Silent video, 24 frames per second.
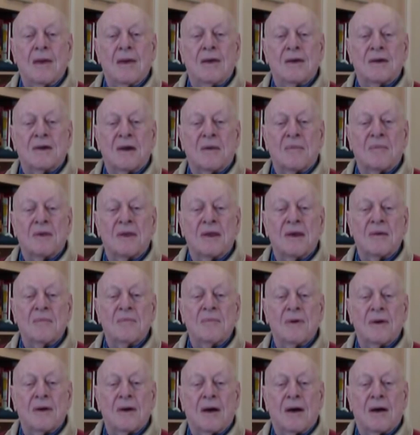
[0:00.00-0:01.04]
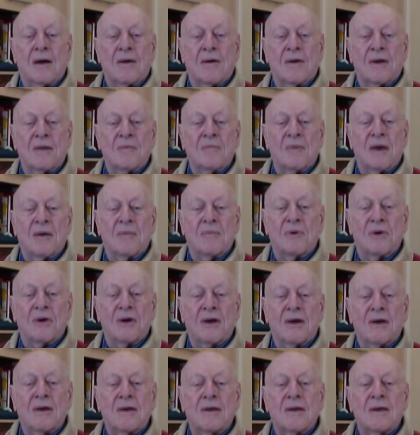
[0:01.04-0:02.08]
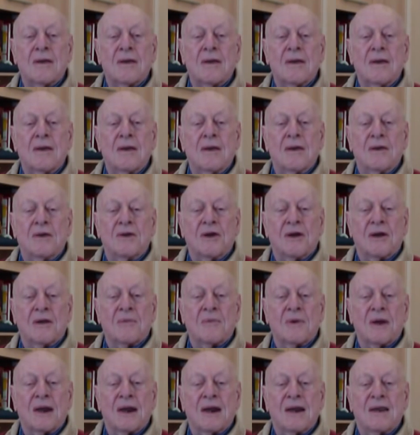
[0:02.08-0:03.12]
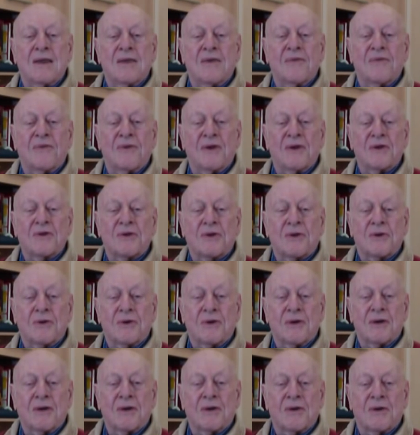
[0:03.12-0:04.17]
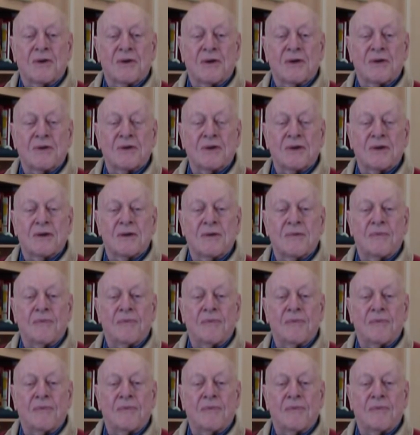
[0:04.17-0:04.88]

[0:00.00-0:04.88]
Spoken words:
Some of them are in my book, John Wayne and the Fierce Kuga-Kugas.